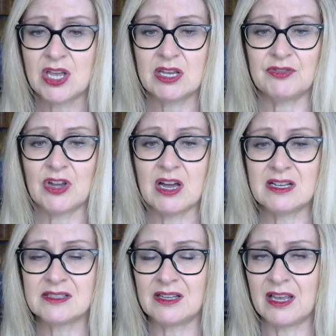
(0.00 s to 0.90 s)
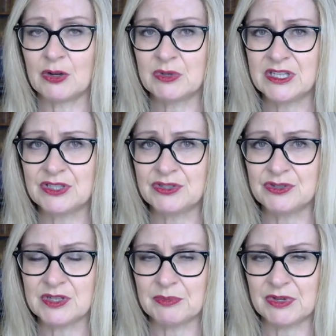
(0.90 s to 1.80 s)
If you're asking equity to
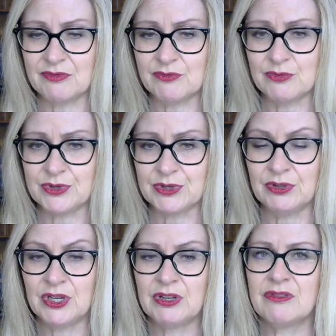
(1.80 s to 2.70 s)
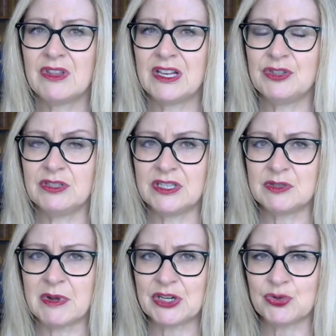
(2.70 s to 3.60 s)
do something for you, then you need
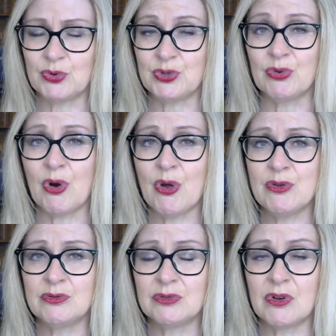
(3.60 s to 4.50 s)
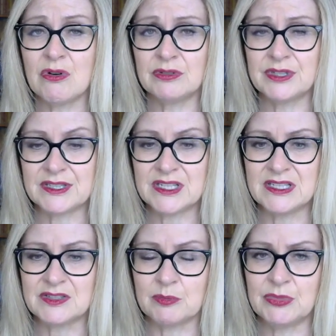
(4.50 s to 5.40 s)
to make sure your own conduct
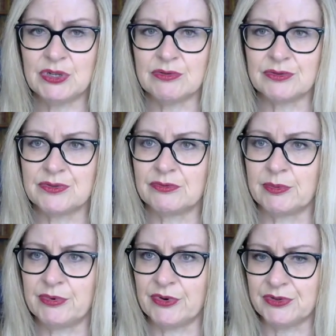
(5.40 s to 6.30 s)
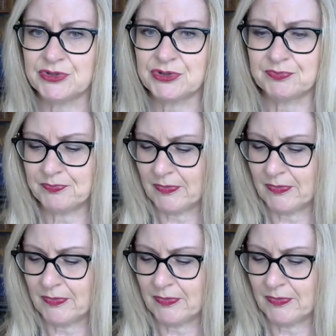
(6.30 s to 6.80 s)
is beyond reproach.